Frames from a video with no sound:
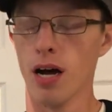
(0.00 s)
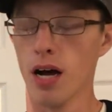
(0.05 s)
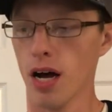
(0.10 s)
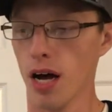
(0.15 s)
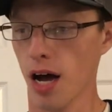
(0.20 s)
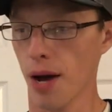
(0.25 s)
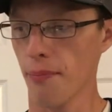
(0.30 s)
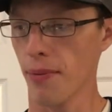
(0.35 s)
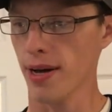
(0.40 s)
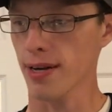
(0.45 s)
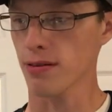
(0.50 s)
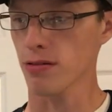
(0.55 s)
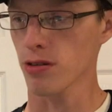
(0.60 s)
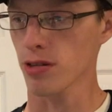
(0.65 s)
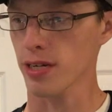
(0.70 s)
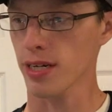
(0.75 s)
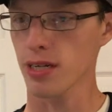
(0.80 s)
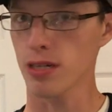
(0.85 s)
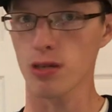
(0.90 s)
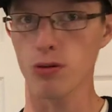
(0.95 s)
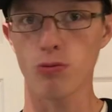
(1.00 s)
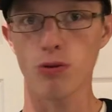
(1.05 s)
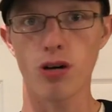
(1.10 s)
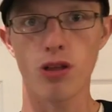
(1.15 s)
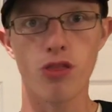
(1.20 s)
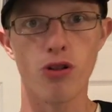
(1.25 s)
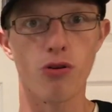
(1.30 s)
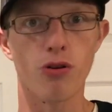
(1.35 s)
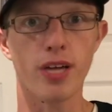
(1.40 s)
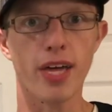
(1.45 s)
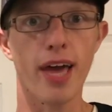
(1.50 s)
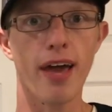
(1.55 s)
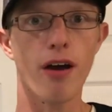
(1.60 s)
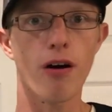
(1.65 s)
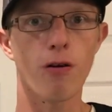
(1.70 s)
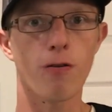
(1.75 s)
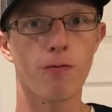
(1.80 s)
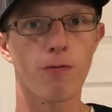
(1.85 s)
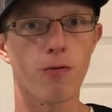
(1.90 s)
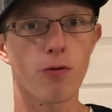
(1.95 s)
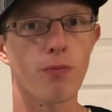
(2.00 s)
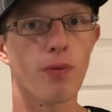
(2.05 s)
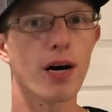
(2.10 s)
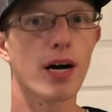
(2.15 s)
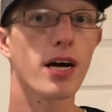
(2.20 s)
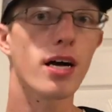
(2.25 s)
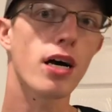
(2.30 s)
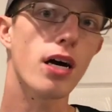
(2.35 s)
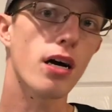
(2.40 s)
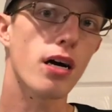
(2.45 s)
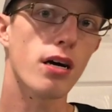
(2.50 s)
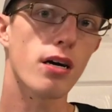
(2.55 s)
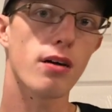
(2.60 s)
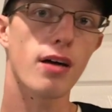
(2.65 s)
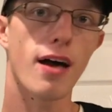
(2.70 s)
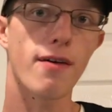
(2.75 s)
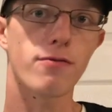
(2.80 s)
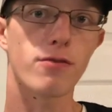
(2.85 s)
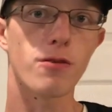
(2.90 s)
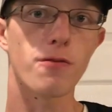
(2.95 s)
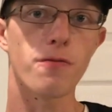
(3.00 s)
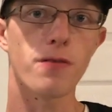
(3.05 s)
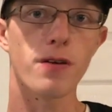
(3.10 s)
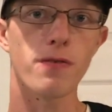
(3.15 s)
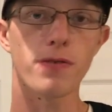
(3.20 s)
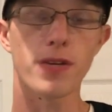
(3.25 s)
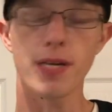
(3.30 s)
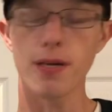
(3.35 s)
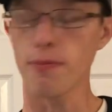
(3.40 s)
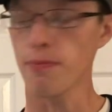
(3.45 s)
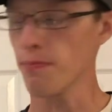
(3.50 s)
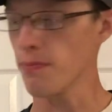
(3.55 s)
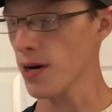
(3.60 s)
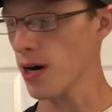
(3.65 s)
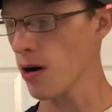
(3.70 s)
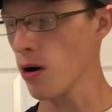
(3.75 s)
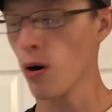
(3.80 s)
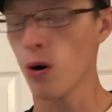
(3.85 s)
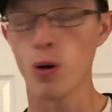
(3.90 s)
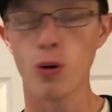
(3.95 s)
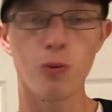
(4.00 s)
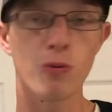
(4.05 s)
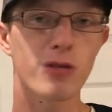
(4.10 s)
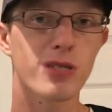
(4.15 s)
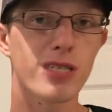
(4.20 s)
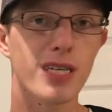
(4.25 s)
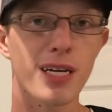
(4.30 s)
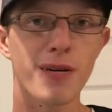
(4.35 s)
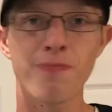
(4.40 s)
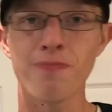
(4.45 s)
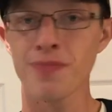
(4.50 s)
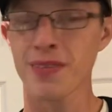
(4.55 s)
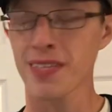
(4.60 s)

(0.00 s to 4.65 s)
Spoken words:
I might look into a 30 AL for my F250. But we'll see.